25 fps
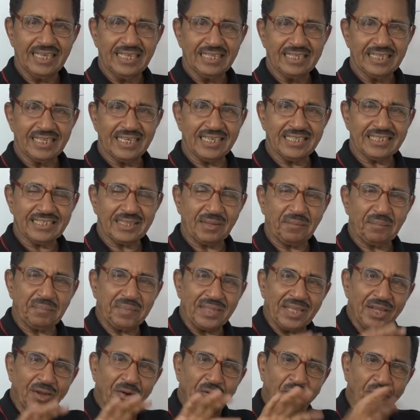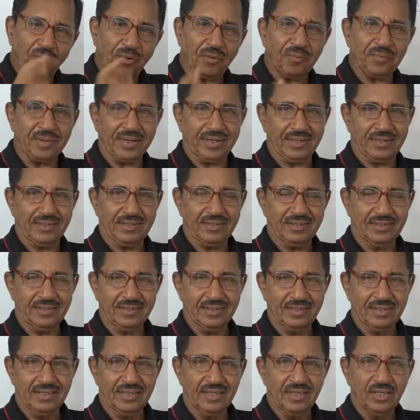There is something common.
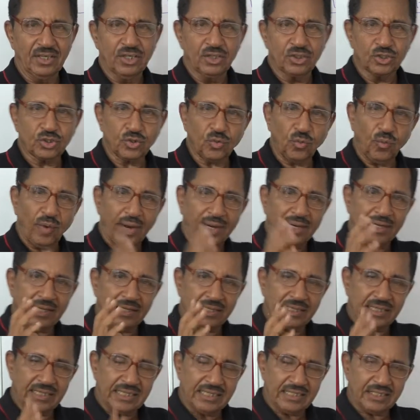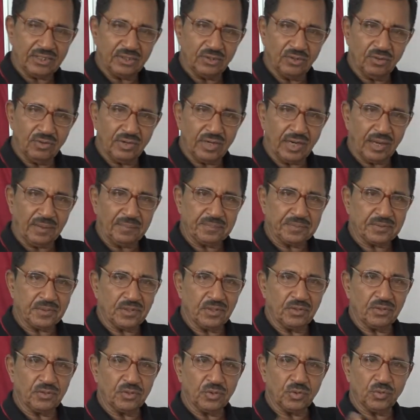So 1 is not
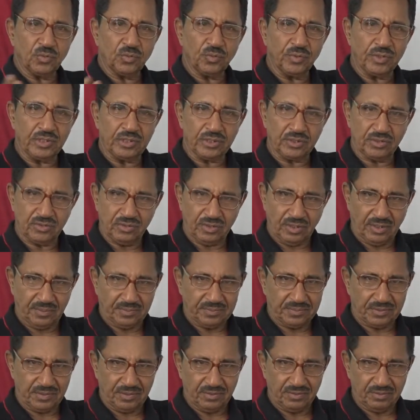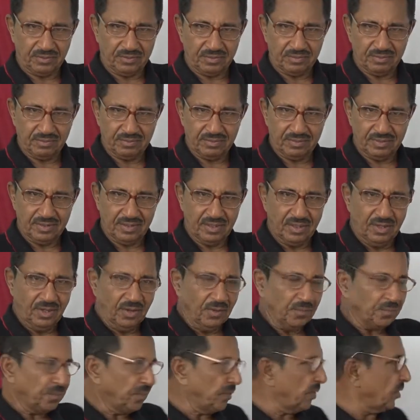absolute, 2 is not absolute.
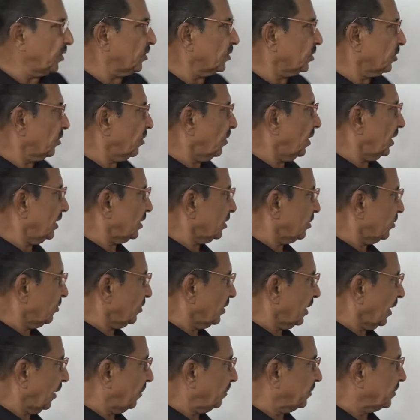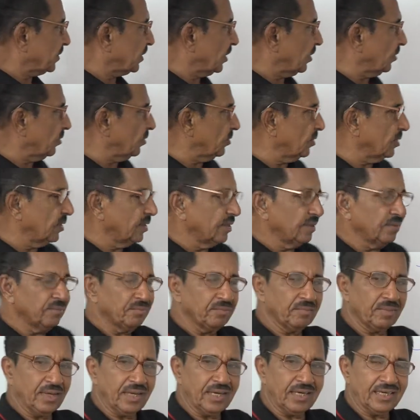Protozoa is not absolute,
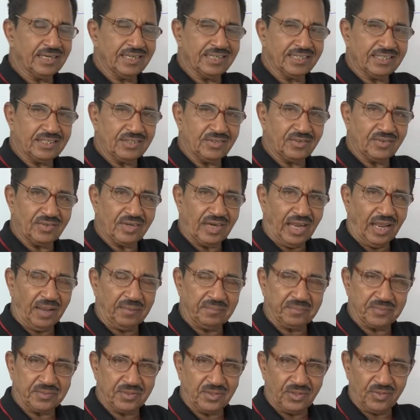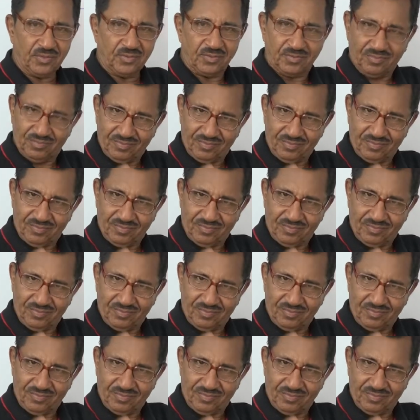man is not absolute.